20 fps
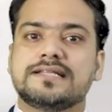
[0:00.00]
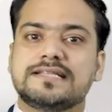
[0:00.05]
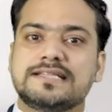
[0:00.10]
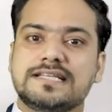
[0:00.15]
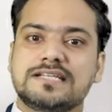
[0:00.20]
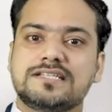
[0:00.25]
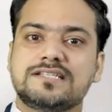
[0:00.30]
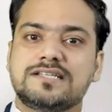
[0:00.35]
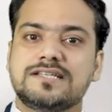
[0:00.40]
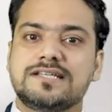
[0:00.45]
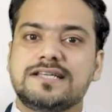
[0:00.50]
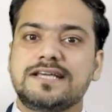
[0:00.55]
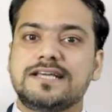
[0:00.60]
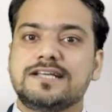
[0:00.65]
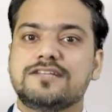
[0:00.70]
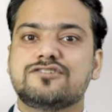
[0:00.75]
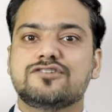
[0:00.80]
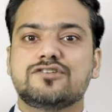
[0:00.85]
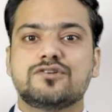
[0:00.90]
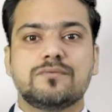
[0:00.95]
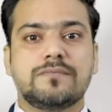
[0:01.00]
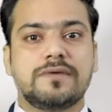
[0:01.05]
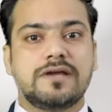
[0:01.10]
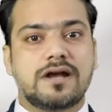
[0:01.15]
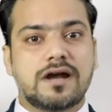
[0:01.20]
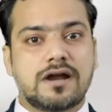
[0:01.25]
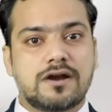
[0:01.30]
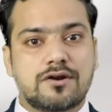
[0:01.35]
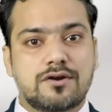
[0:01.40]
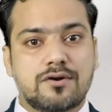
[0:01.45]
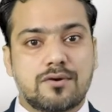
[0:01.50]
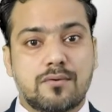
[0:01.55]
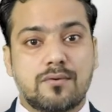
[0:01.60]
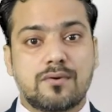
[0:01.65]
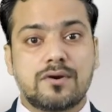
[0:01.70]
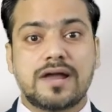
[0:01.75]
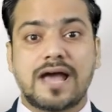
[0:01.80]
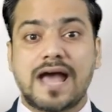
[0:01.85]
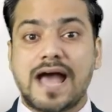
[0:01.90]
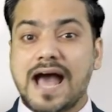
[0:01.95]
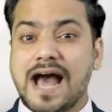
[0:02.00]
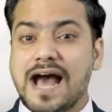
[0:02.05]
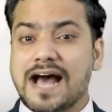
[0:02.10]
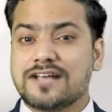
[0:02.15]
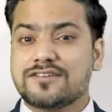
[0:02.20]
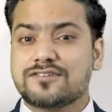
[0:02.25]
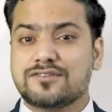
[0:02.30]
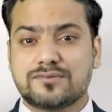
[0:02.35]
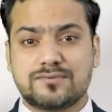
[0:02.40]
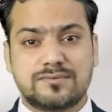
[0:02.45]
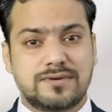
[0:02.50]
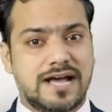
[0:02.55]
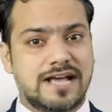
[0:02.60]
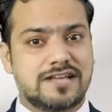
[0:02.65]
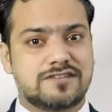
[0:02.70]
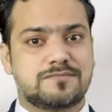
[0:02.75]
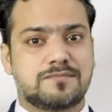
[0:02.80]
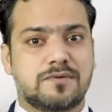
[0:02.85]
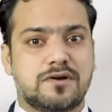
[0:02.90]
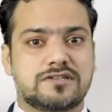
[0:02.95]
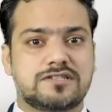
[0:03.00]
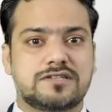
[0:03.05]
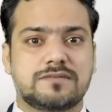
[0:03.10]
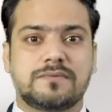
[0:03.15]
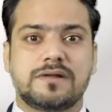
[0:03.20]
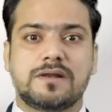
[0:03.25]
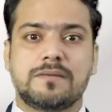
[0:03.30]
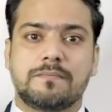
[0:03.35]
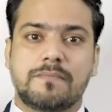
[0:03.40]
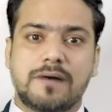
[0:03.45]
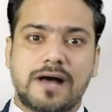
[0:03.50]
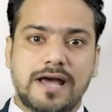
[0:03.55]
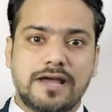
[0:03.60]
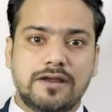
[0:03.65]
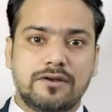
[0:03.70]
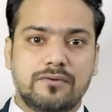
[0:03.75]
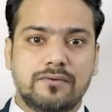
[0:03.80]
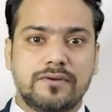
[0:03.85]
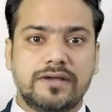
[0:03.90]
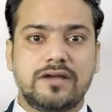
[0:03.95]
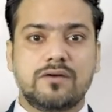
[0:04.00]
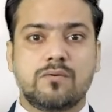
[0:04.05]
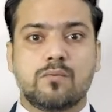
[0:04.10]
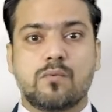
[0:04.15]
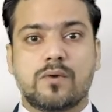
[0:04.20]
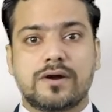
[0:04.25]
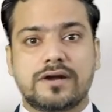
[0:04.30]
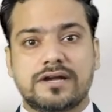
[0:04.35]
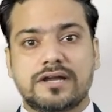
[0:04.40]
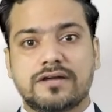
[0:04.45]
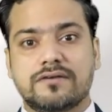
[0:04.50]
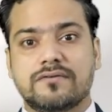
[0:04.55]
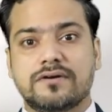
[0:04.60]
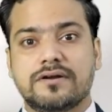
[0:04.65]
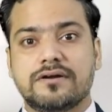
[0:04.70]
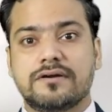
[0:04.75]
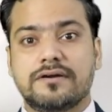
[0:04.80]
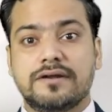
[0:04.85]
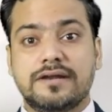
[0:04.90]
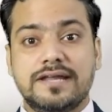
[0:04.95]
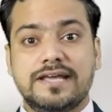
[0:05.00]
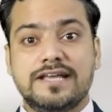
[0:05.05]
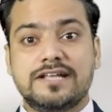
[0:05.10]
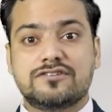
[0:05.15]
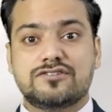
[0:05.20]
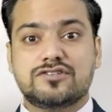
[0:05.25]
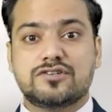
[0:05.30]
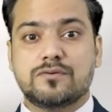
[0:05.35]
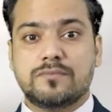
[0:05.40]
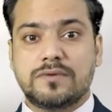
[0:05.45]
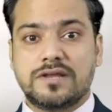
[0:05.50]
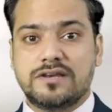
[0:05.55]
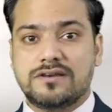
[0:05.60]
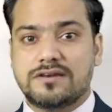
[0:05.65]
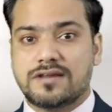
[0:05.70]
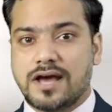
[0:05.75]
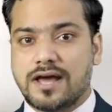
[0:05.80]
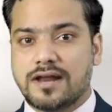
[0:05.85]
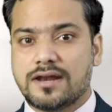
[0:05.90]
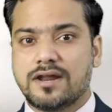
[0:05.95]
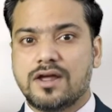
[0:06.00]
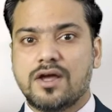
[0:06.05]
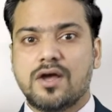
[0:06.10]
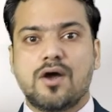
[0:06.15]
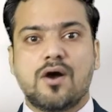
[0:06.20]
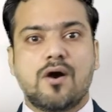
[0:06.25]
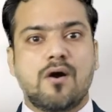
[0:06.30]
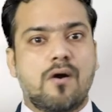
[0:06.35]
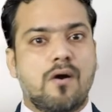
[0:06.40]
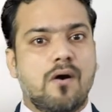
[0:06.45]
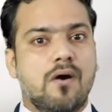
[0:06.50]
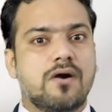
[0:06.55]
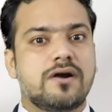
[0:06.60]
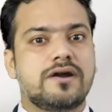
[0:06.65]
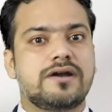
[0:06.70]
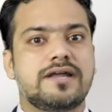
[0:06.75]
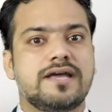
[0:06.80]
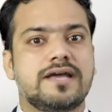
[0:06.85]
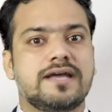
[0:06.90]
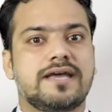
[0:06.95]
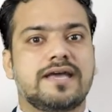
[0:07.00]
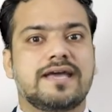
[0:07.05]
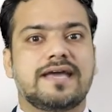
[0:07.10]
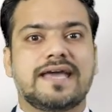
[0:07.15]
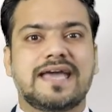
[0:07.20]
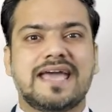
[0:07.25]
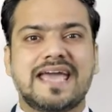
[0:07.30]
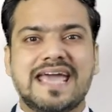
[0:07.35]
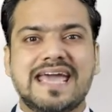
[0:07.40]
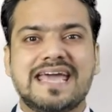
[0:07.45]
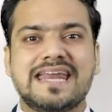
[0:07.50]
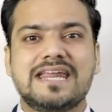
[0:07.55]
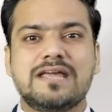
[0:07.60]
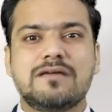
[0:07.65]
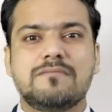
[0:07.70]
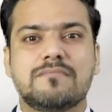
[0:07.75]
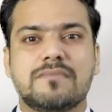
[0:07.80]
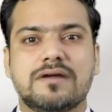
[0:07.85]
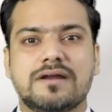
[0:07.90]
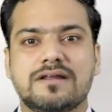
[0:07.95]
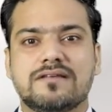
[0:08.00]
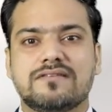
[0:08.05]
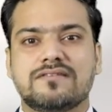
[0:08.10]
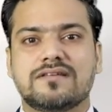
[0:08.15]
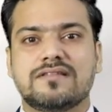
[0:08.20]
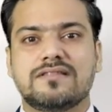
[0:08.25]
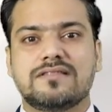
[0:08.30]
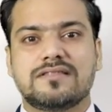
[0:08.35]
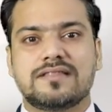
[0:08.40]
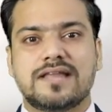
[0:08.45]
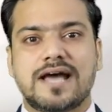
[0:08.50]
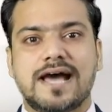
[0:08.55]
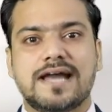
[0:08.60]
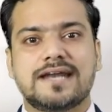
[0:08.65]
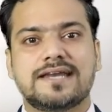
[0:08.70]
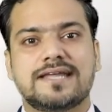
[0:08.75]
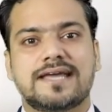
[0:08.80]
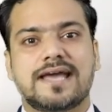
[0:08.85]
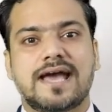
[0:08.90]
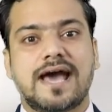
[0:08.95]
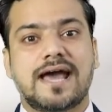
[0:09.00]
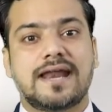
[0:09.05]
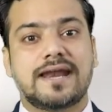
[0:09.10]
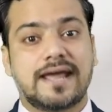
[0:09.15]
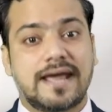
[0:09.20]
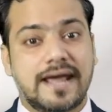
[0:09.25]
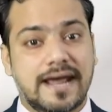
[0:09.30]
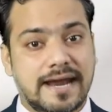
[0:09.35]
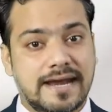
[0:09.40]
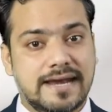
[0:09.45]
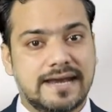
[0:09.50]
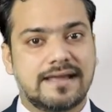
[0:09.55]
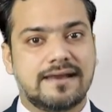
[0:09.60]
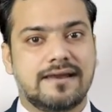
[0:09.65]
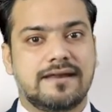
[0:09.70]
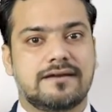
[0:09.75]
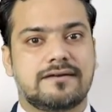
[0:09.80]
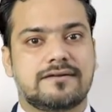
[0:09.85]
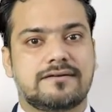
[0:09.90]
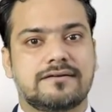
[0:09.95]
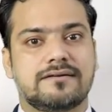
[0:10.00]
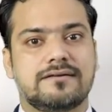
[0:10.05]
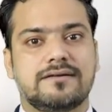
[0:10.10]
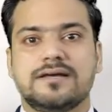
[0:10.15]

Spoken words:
This needs to be controlled as soon as possible by doing whatever needs to be done or taking any medicine that can handle it.